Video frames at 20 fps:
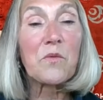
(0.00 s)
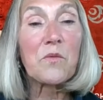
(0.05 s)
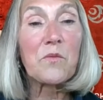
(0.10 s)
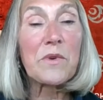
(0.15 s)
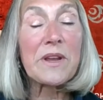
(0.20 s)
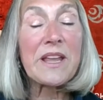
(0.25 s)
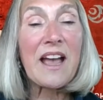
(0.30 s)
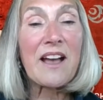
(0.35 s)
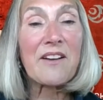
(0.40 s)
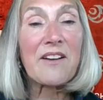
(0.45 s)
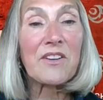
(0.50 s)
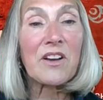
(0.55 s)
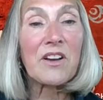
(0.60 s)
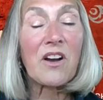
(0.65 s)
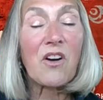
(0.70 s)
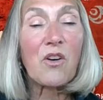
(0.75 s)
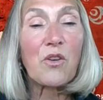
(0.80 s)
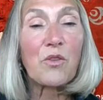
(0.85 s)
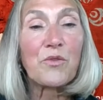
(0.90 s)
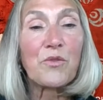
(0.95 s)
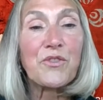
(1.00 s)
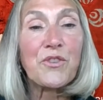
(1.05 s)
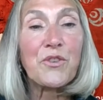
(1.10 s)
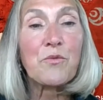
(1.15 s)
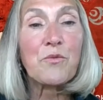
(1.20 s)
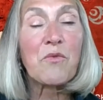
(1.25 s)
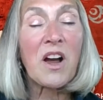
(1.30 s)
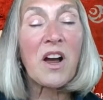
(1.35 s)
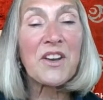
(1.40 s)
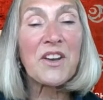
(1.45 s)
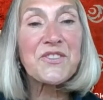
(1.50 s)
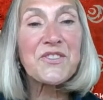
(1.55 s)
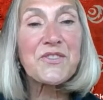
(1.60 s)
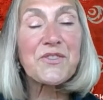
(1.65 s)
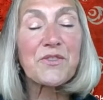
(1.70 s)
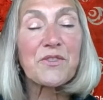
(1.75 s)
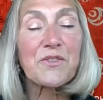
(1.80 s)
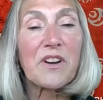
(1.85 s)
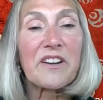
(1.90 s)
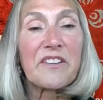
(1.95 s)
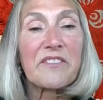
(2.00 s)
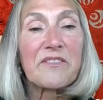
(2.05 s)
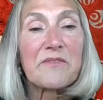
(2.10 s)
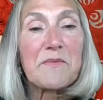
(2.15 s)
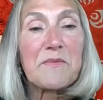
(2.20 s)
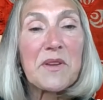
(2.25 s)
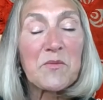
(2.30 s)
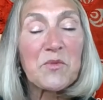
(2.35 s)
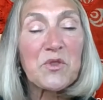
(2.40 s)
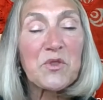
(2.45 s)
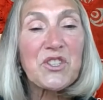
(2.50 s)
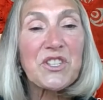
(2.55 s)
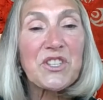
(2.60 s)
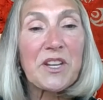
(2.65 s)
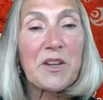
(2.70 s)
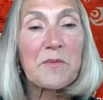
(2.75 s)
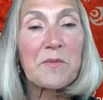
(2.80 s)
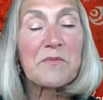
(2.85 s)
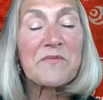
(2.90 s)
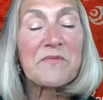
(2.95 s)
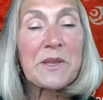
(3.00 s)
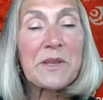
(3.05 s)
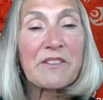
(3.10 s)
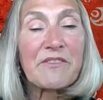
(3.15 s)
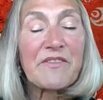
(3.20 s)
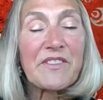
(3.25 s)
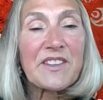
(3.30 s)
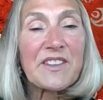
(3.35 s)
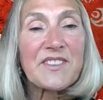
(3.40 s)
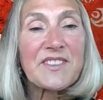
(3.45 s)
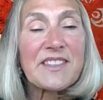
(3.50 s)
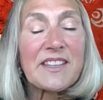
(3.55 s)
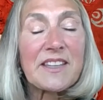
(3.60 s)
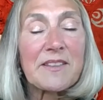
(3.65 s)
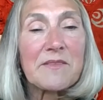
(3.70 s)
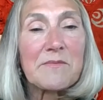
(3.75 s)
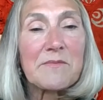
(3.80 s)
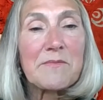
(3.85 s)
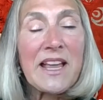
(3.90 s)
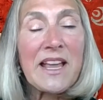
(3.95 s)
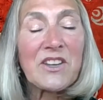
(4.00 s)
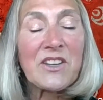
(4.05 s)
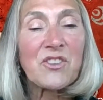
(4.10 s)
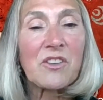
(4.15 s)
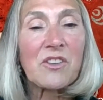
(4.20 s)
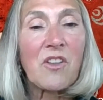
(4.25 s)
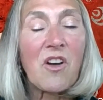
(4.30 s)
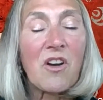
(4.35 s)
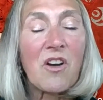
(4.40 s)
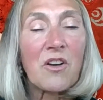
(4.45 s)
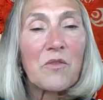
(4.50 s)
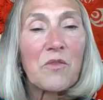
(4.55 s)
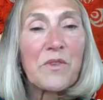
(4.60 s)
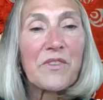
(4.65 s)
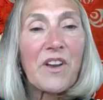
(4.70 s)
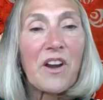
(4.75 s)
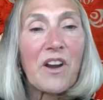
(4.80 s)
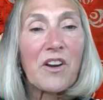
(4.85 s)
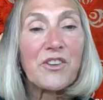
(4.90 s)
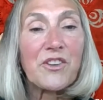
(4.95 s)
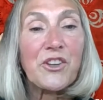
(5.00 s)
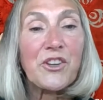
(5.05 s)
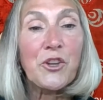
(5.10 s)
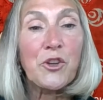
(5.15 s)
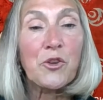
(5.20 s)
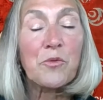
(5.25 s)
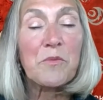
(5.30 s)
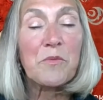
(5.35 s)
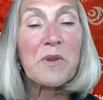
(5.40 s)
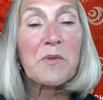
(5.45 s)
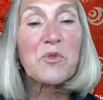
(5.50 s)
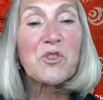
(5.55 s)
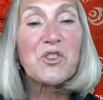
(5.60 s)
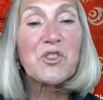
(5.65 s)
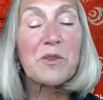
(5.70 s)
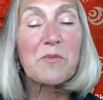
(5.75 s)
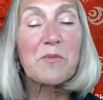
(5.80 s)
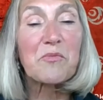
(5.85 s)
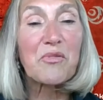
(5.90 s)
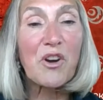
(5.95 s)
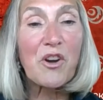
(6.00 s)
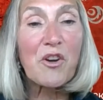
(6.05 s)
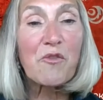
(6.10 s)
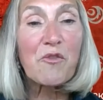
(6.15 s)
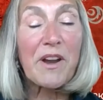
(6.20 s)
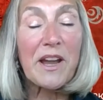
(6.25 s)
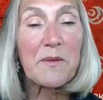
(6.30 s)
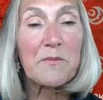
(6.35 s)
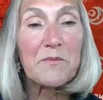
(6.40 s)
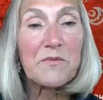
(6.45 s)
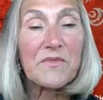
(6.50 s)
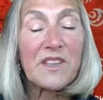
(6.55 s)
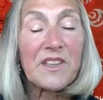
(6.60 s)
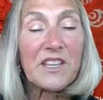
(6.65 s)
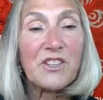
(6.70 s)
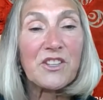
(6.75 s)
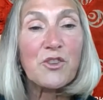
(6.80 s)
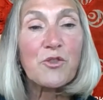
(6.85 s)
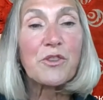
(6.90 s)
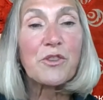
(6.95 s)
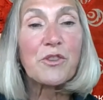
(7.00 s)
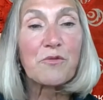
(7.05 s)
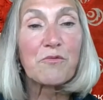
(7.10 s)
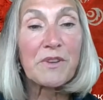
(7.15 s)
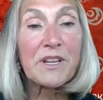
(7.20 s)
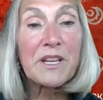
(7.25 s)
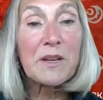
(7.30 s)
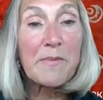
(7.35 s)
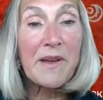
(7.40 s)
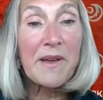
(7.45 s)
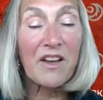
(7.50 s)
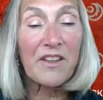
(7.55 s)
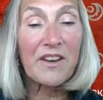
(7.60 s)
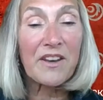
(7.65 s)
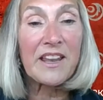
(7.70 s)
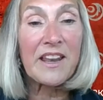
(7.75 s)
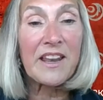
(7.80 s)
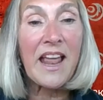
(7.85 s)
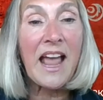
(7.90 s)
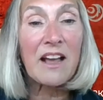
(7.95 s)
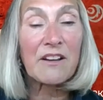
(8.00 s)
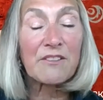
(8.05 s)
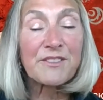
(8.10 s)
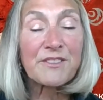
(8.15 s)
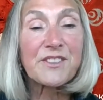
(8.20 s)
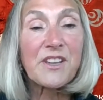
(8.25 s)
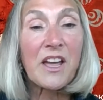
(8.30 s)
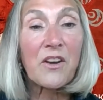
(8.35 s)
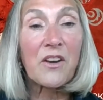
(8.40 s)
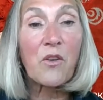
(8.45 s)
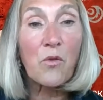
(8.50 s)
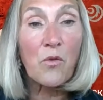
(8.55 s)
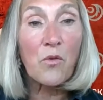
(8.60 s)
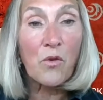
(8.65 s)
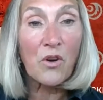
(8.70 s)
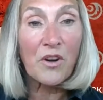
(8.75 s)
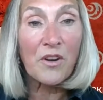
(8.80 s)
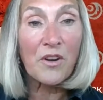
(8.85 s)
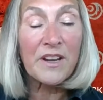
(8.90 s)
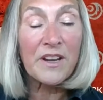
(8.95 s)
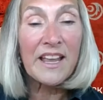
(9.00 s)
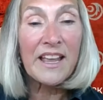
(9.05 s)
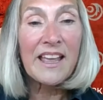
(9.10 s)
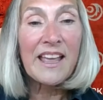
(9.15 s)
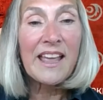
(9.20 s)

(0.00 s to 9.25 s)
we have a whole new roster of membership benefits that match along with our new membership program that you could read about at acklin.org.